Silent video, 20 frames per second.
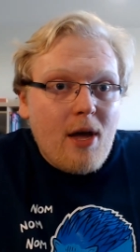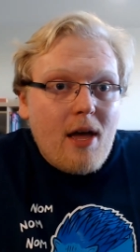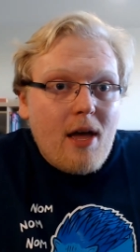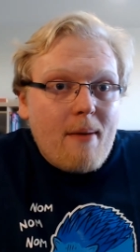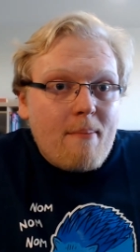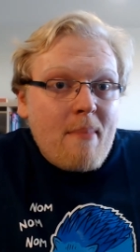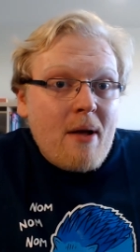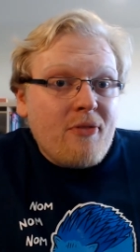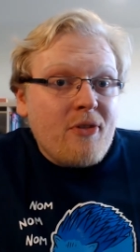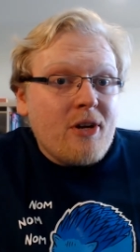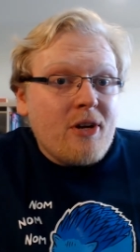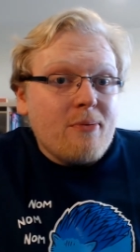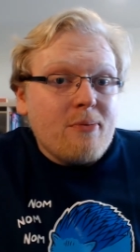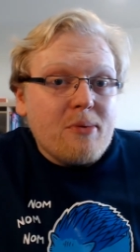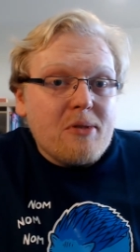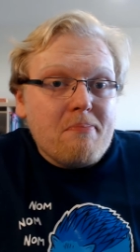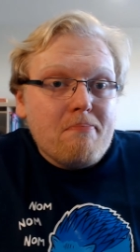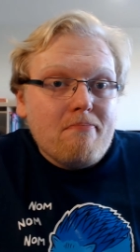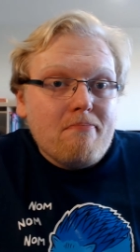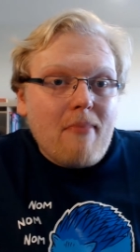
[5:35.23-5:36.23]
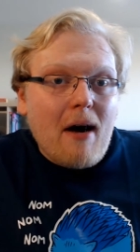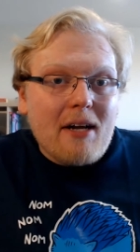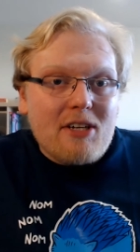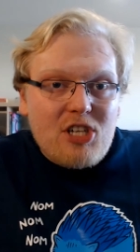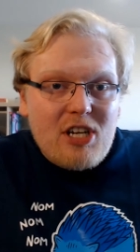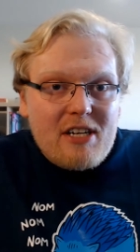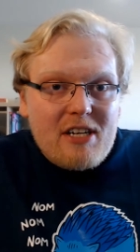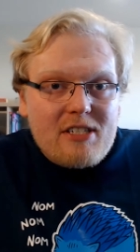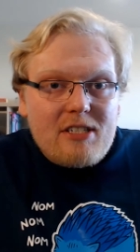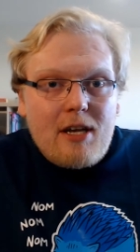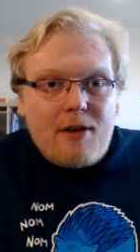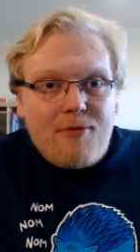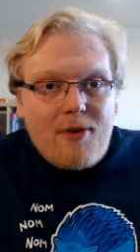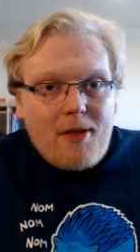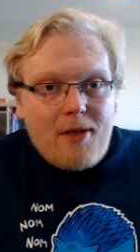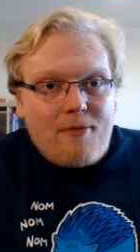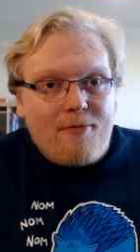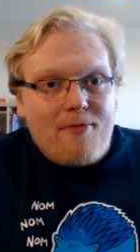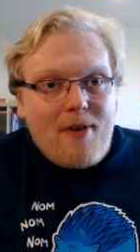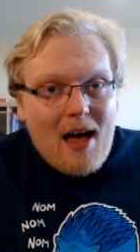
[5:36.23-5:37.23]
meant that it was much easier for the
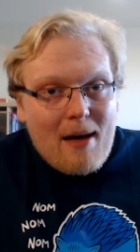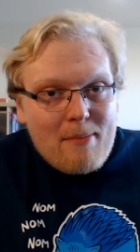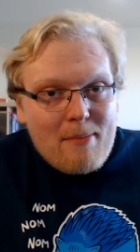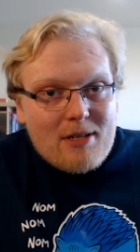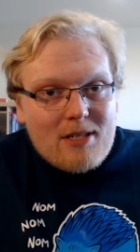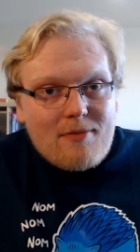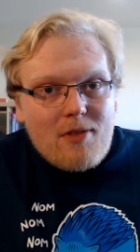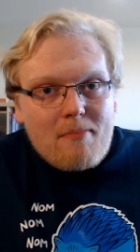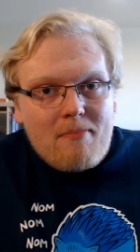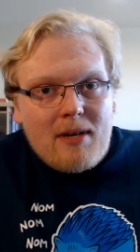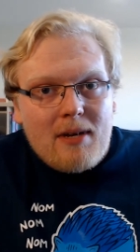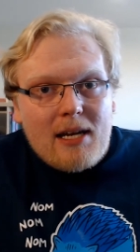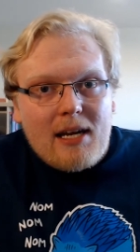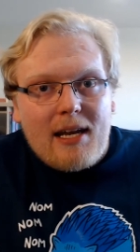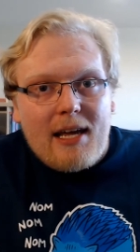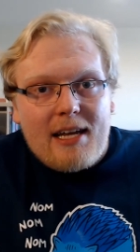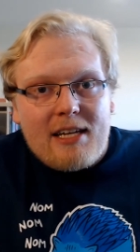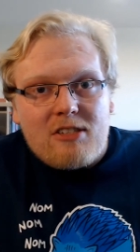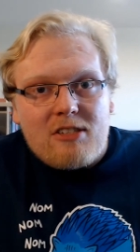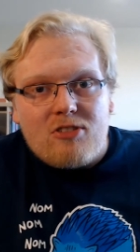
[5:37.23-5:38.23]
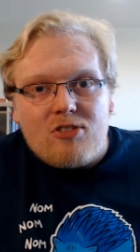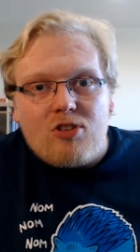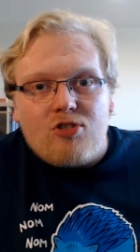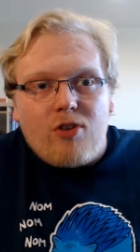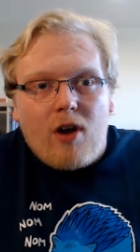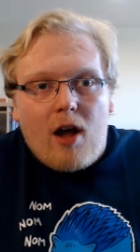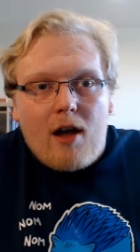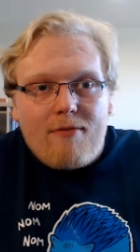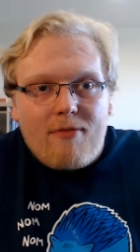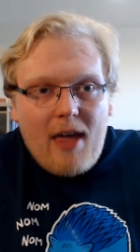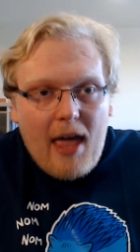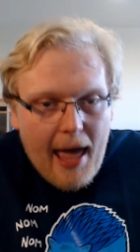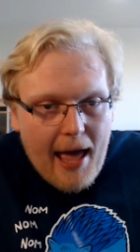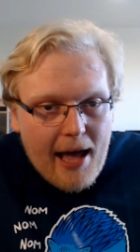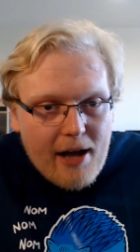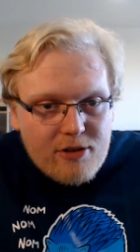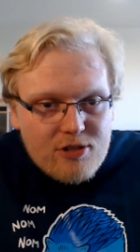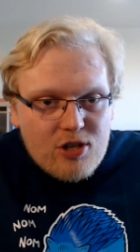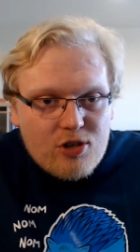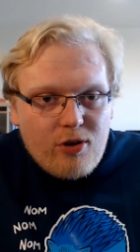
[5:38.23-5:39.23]
farmers of the Middle East to drive
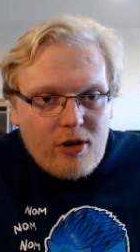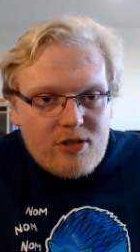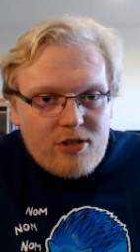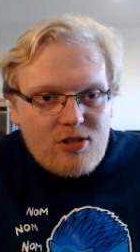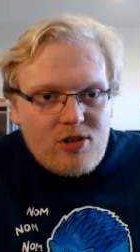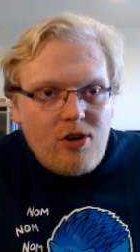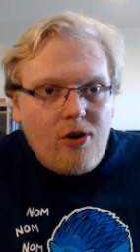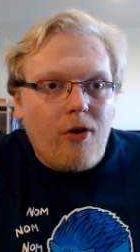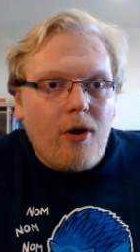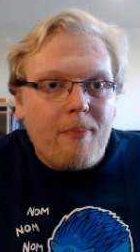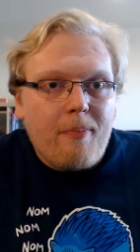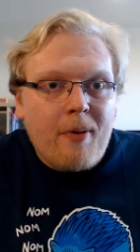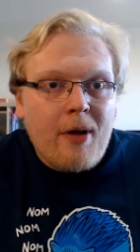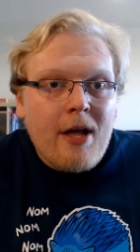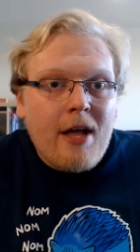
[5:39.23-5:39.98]
cows across Europe